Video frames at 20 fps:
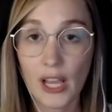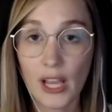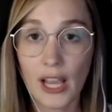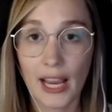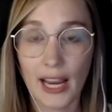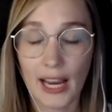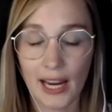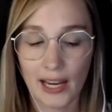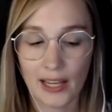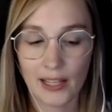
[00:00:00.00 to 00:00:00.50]

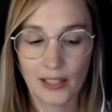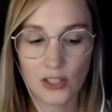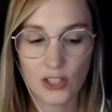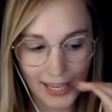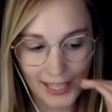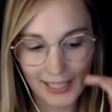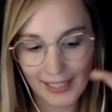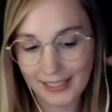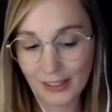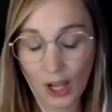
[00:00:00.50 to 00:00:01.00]
And
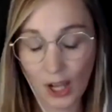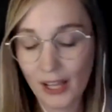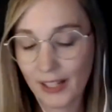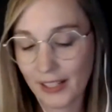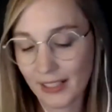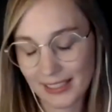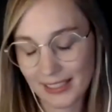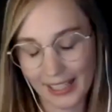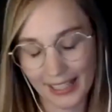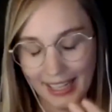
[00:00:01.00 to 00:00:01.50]
not
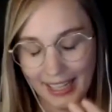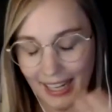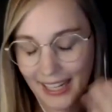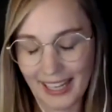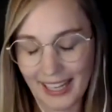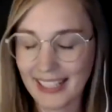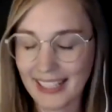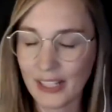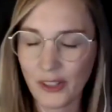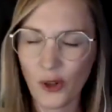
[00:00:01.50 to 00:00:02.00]
like,
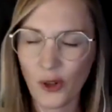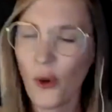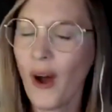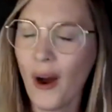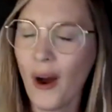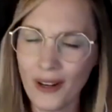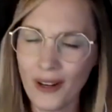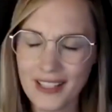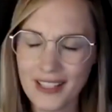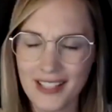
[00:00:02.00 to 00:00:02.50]
and I know
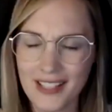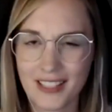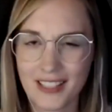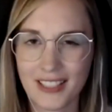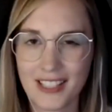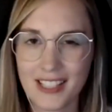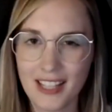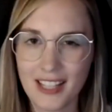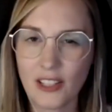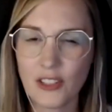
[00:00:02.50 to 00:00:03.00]
how hard this is,
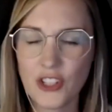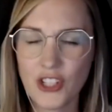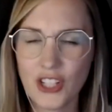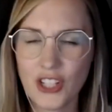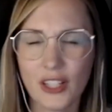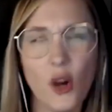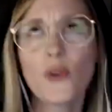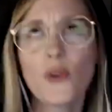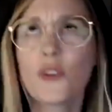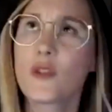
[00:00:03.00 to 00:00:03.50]
because it's not just like,
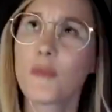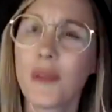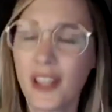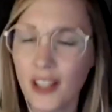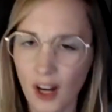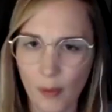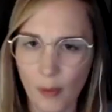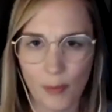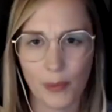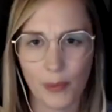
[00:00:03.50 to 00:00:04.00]
oh, speak
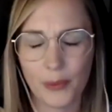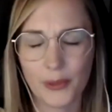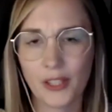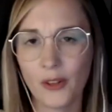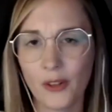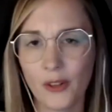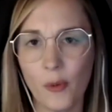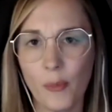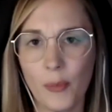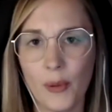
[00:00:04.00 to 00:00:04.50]
up, you
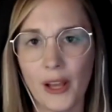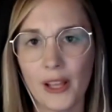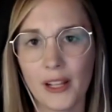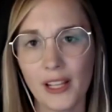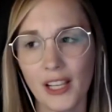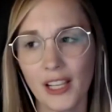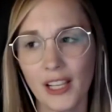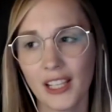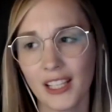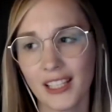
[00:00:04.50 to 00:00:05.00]
know, but
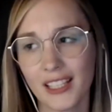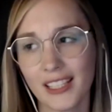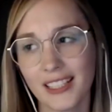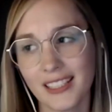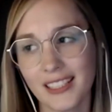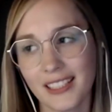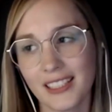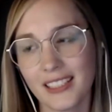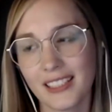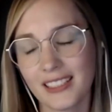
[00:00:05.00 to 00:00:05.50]

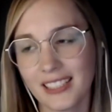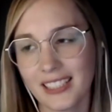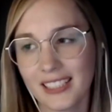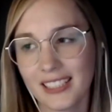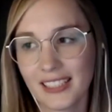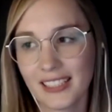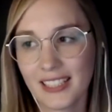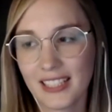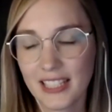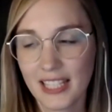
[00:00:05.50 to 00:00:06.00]

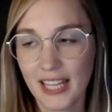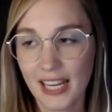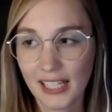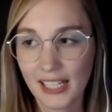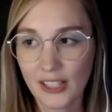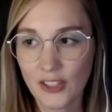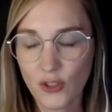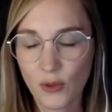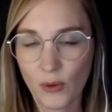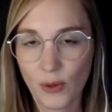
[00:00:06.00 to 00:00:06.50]
take
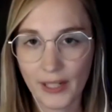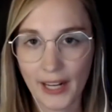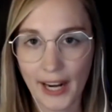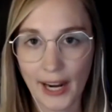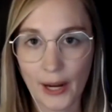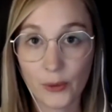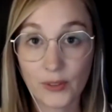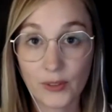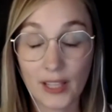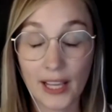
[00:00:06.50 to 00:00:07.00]
into
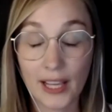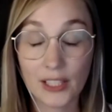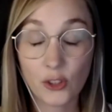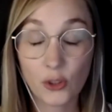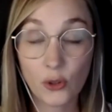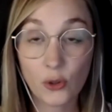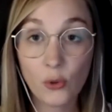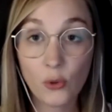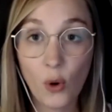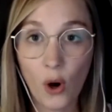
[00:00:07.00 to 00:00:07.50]
account that
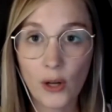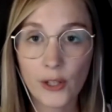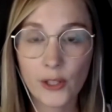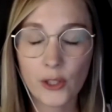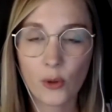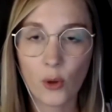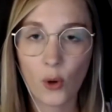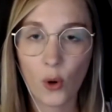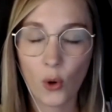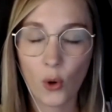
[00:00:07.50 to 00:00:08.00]
you are
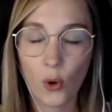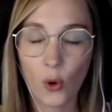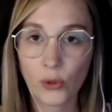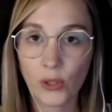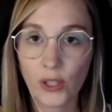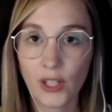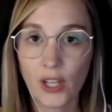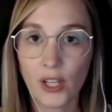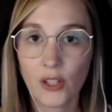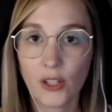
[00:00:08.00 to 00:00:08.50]
your
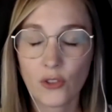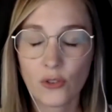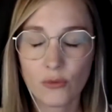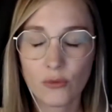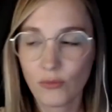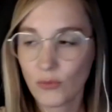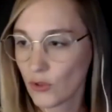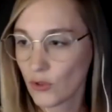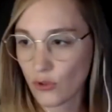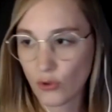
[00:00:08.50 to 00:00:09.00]
own
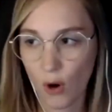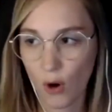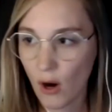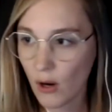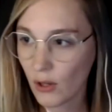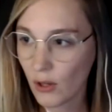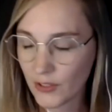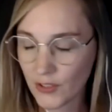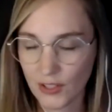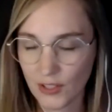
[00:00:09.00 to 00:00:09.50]

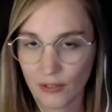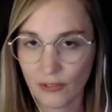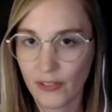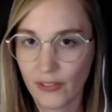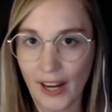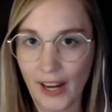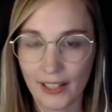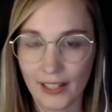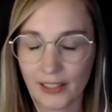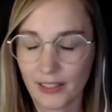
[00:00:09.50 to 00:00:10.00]
strongest
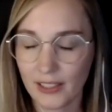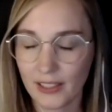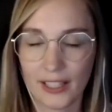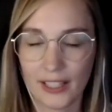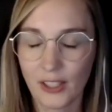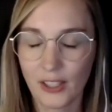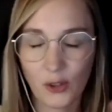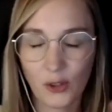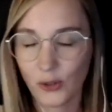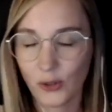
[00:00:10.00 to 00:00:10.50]
fan,
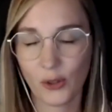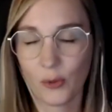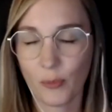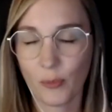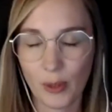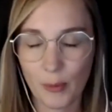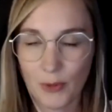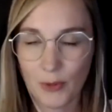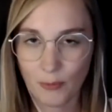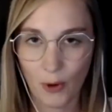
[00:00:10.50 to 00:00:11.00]
like your
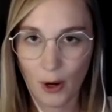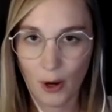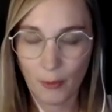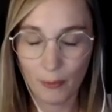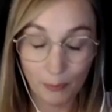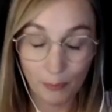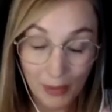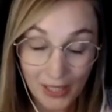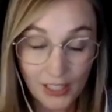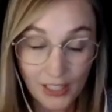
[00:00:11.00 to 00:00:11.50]
biggest
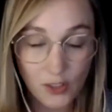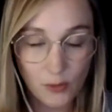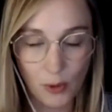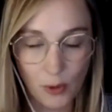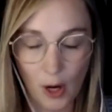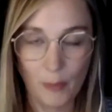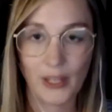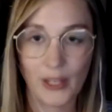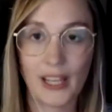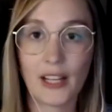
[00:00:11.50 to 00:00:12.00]

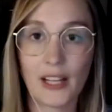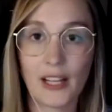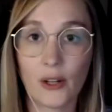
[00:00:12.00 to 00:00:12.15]
propagator,